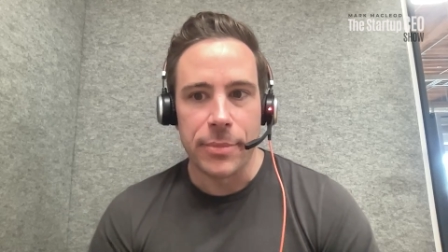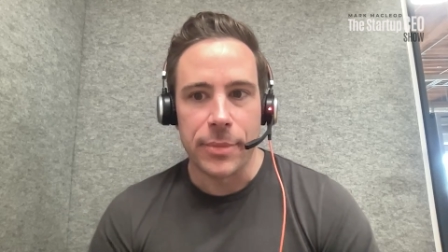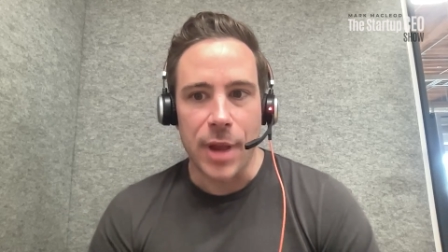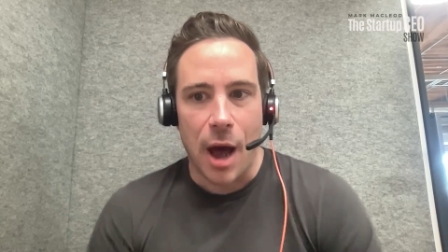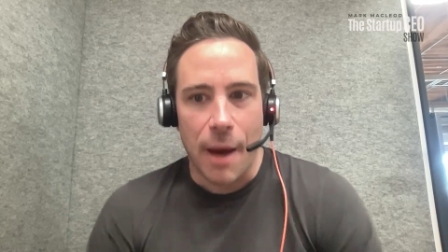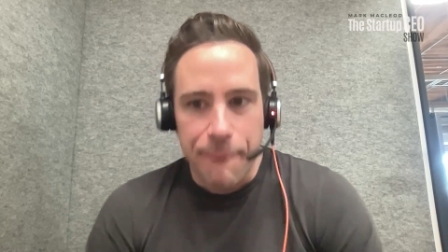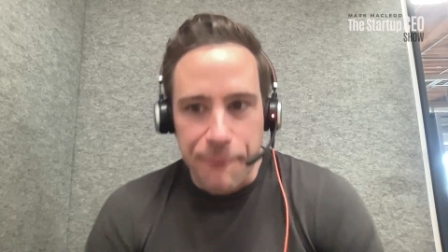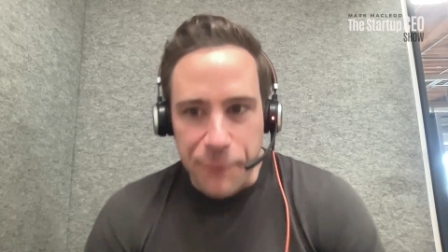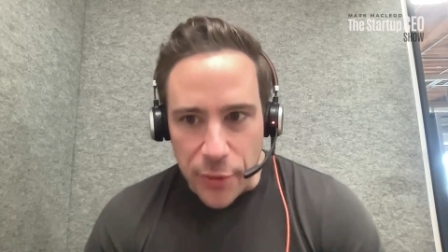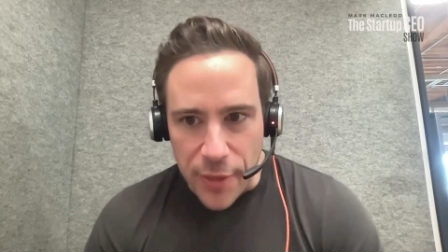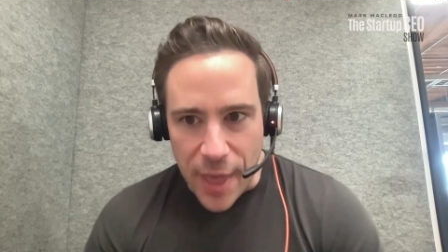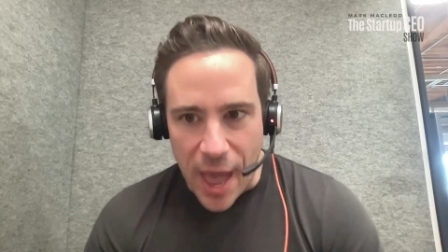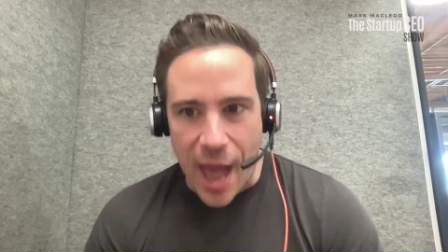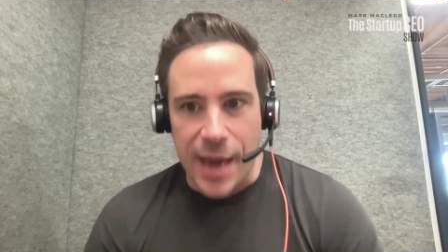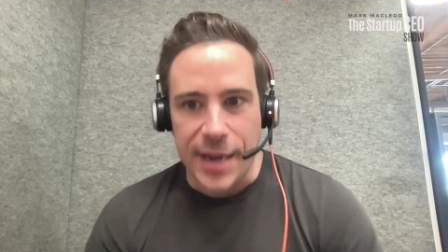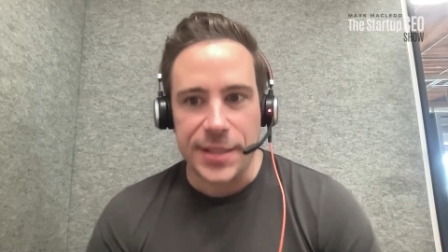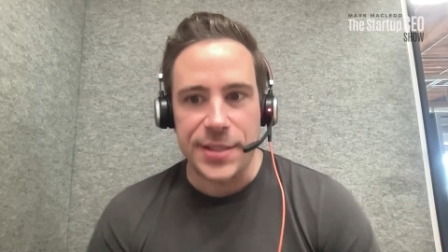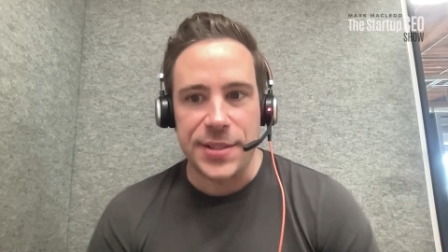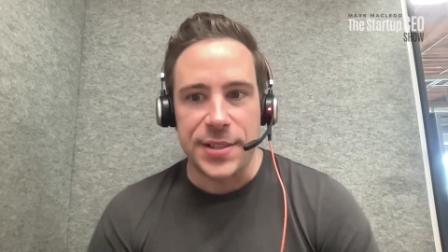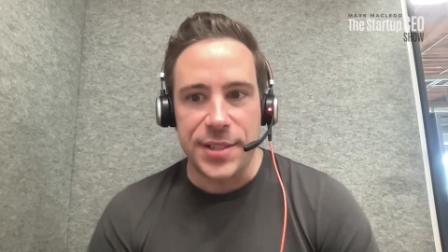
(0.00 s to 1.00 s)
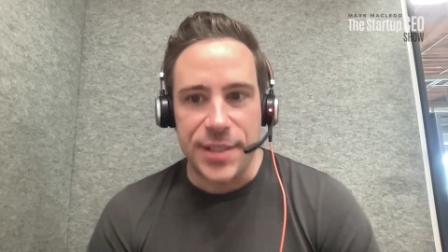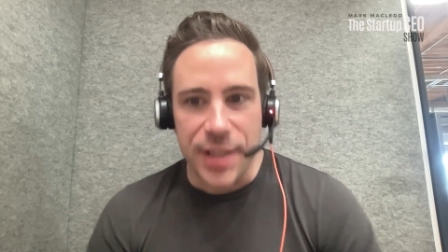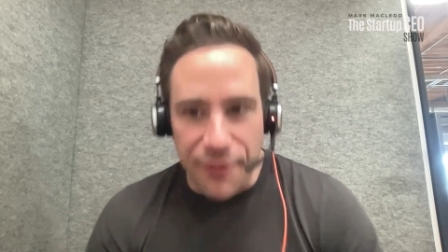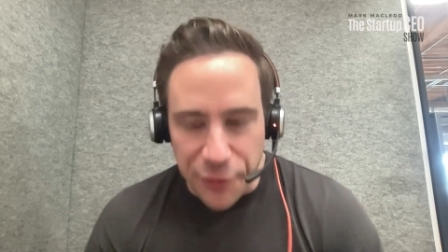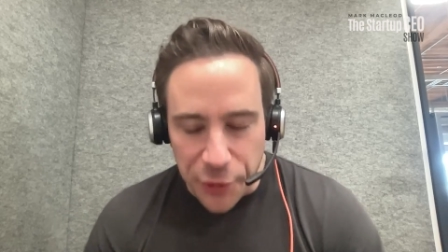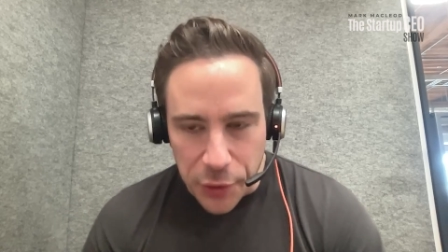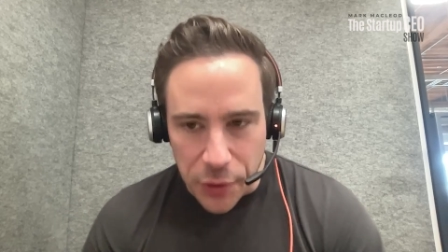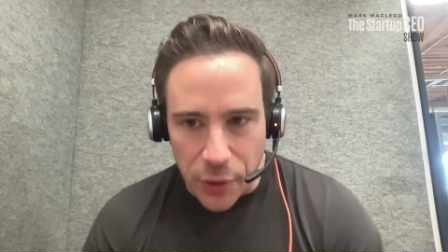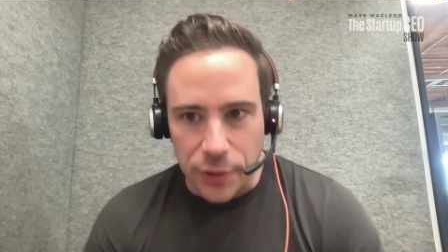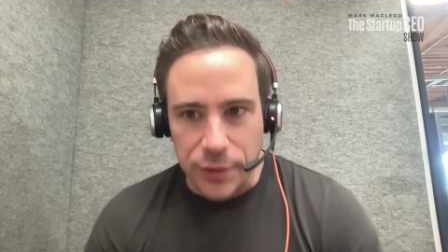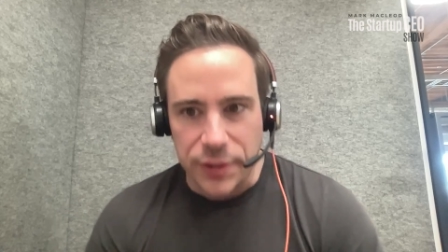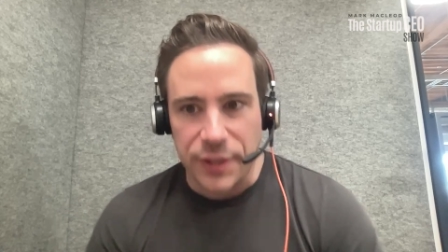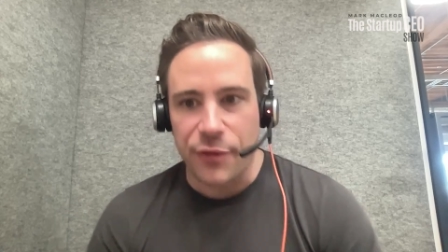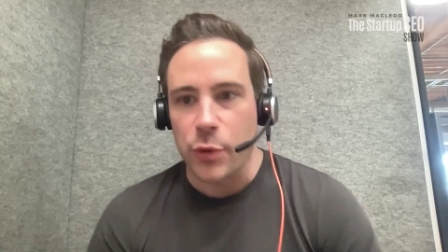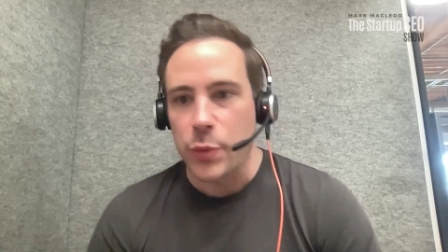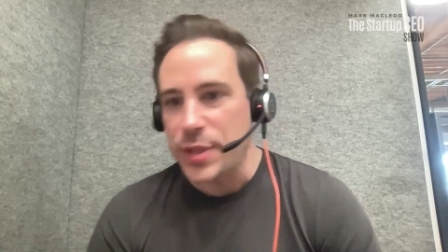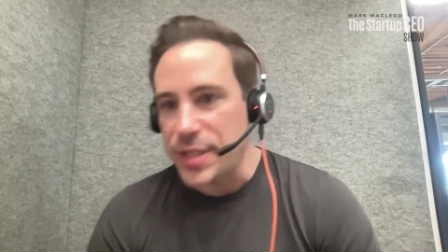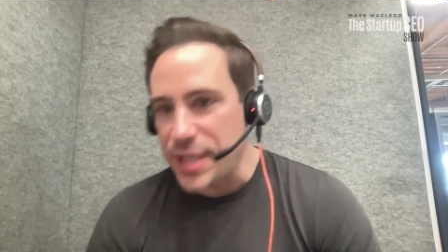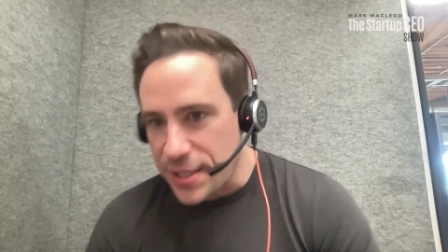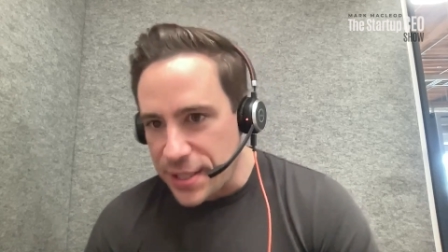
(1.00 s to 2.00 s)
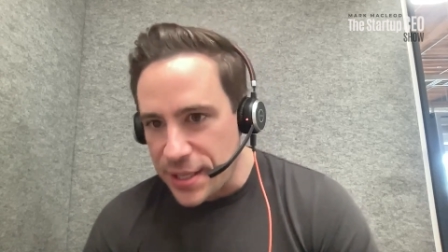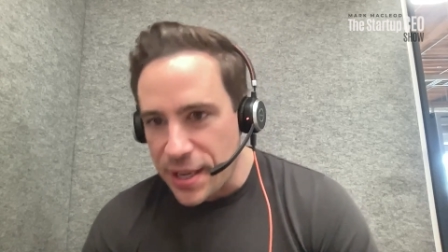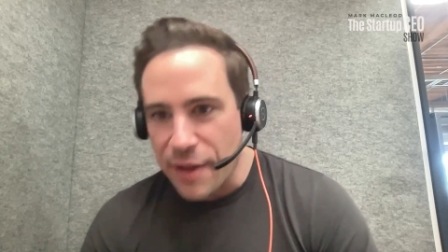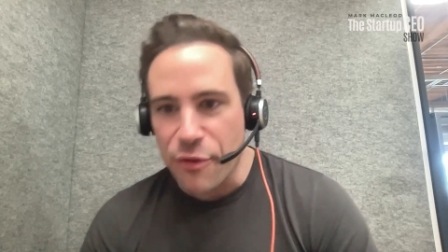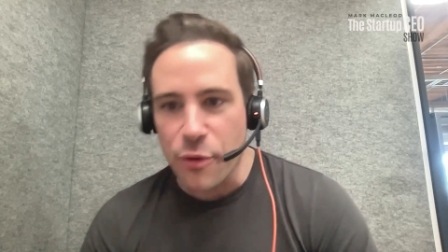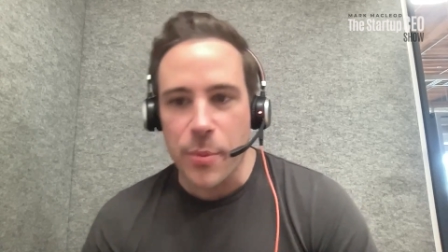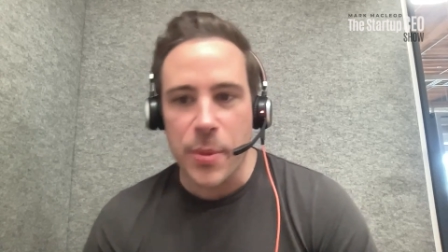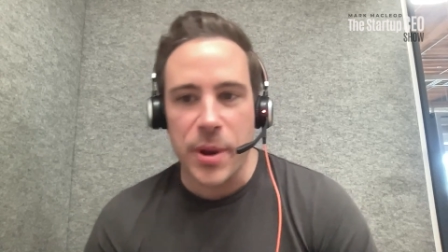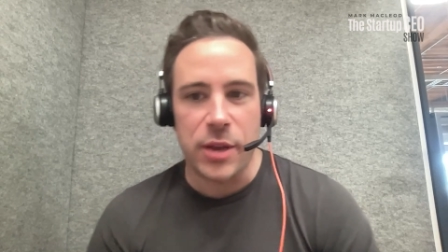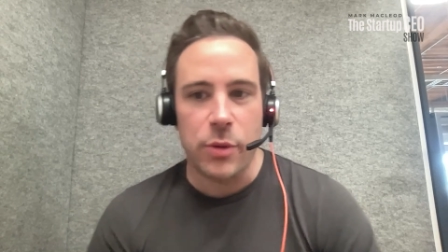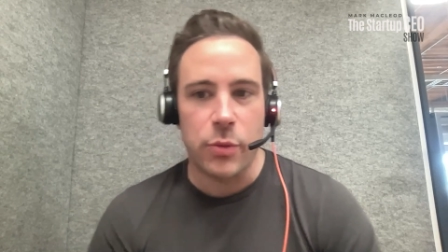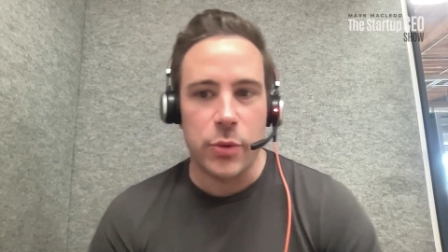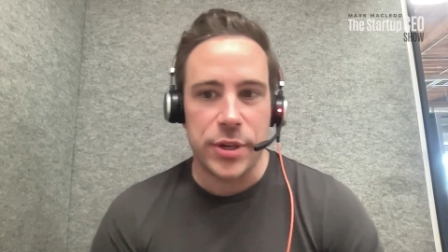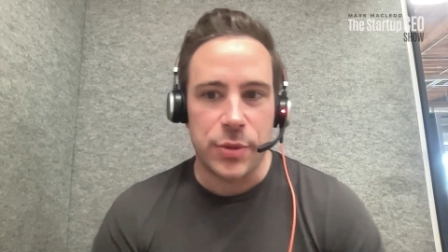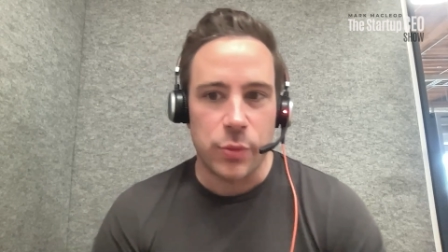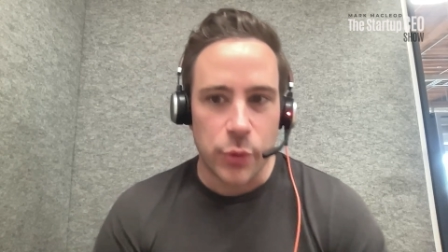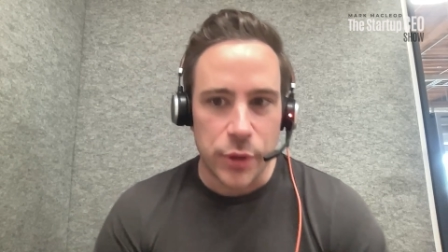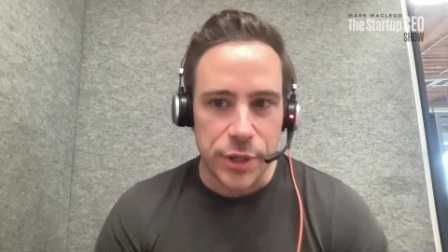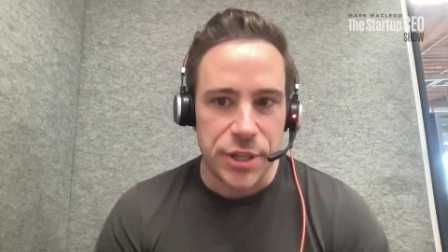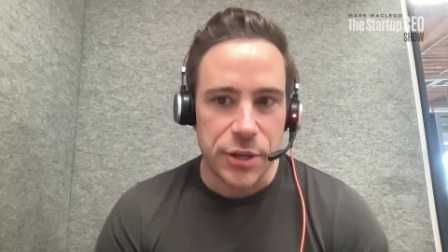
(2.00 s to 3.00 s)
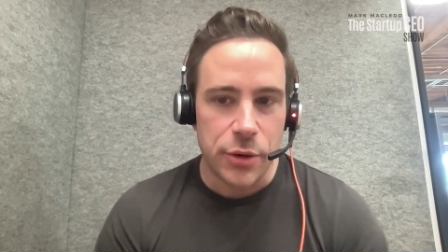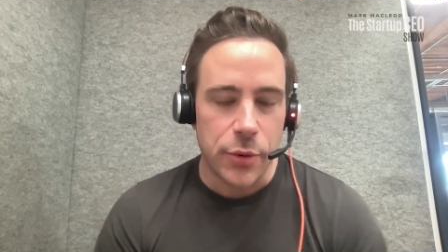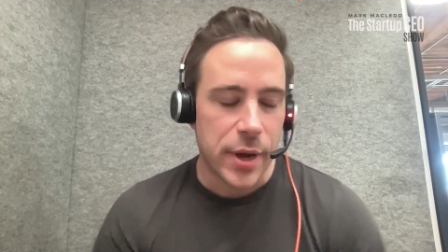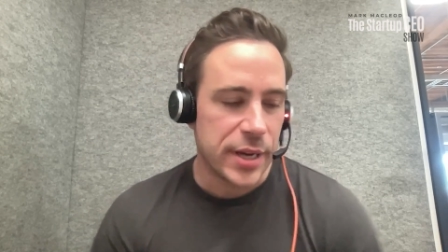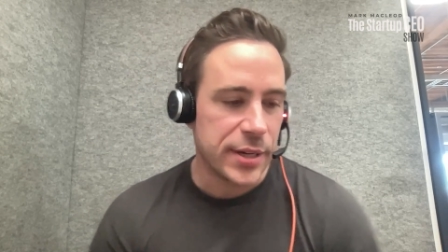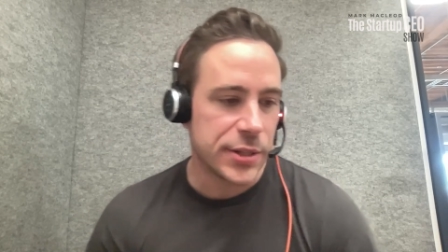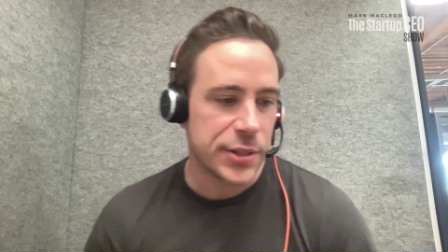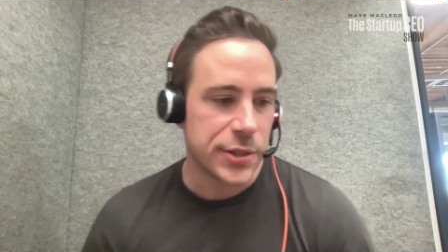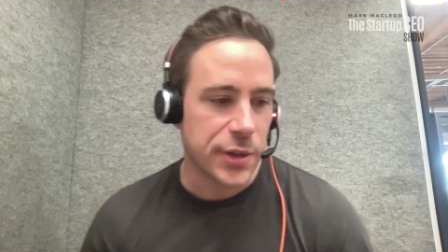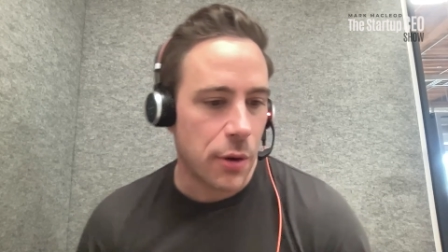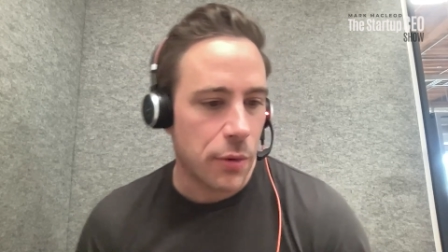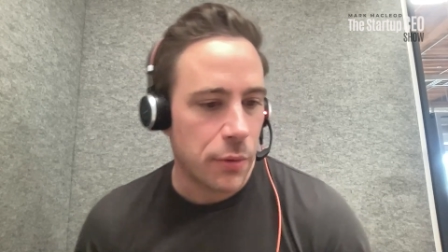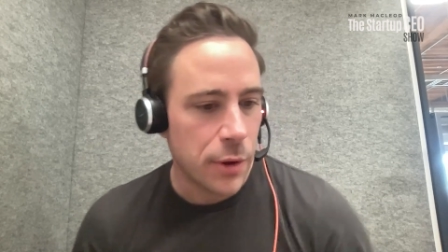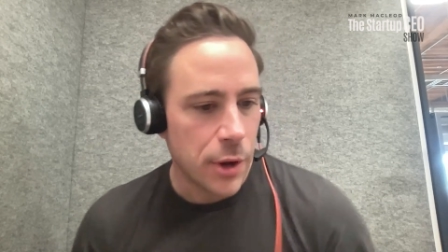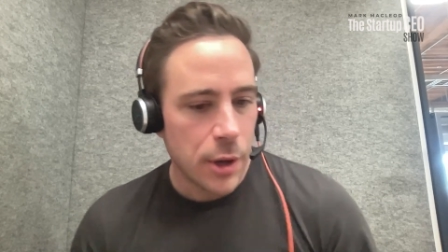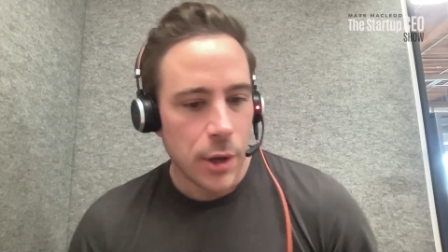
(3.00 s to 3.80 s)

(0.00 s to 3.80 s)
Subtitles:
up for that. It's difficult. If it was easy, everybody would do it. And so,